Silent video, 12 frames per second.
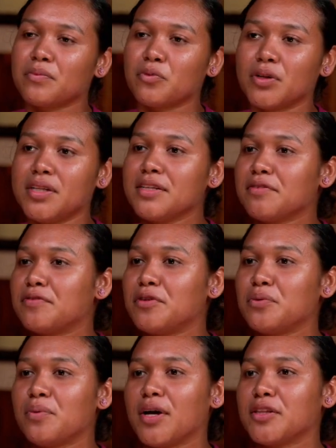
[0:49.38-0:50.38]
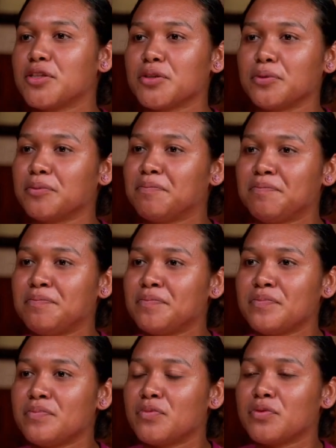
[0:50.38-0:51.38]
Well, if you want
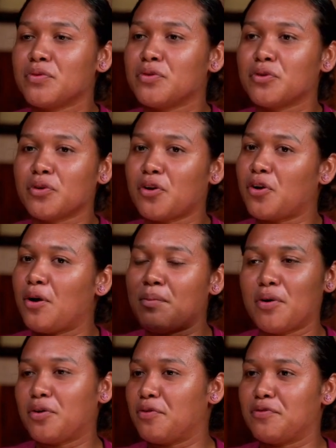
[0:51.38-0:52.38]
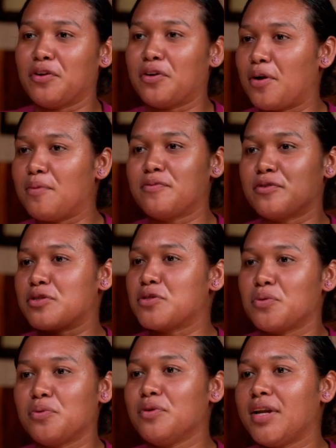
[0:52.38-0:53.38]
to come out of your comfort
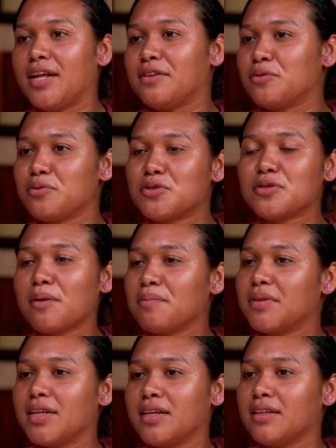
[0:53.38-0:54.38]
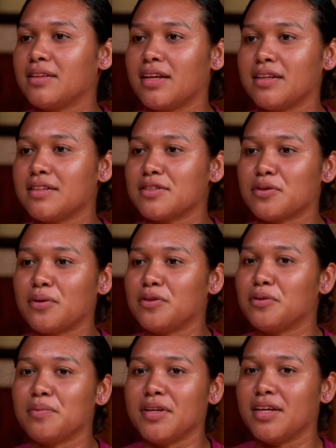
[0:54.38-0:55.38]
zone and do something that is going
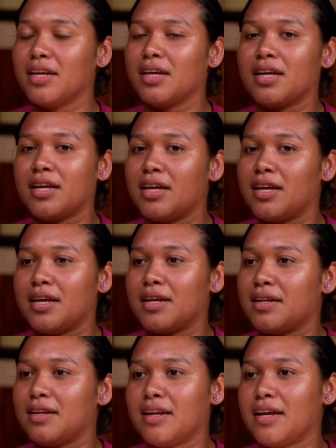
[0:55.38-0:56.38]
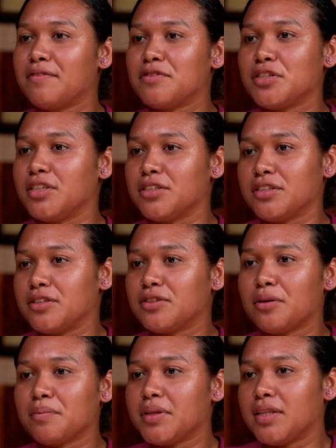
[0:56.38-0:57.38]
to be life-changing,
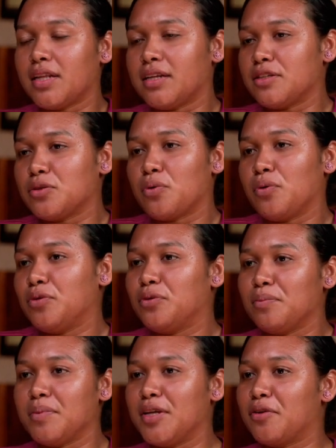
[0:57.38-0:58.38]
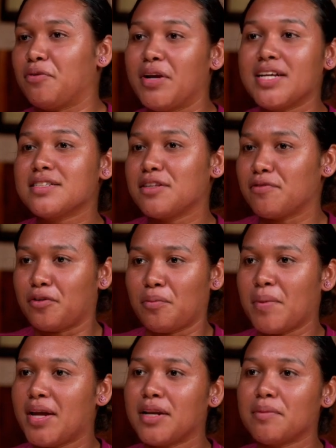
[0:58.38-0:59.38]
something that is going to be crazy for
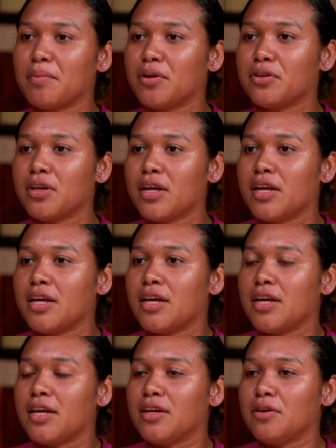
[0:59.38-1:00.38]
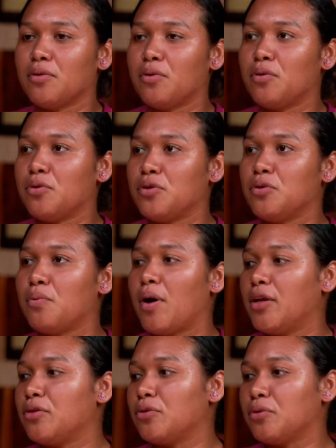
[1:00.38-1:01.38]
many, but you know,
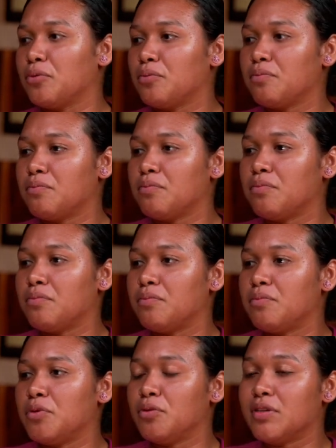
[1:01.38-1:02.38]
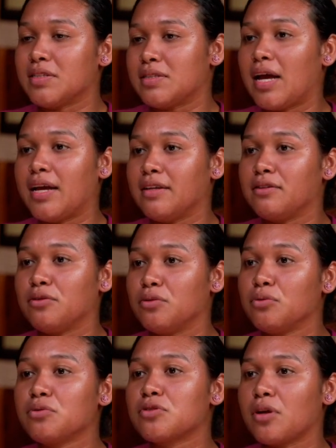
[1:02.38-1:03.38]
you decide to
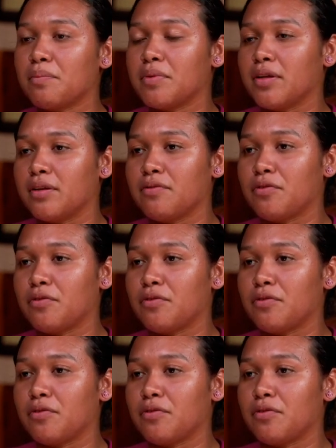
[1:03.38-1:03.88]
do something